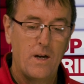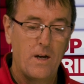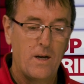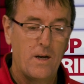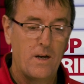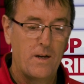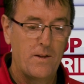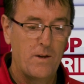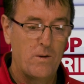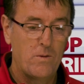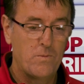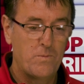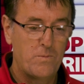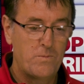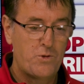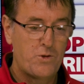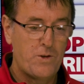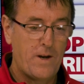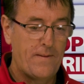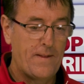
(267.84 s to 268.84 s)
that'll
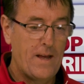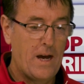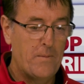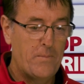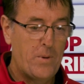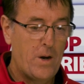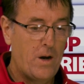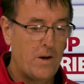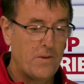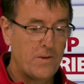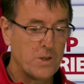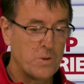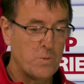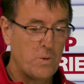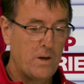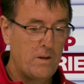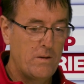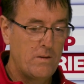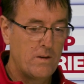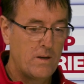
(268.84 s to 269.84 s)
tread that path as
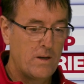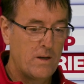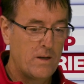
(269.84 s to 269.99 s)
well.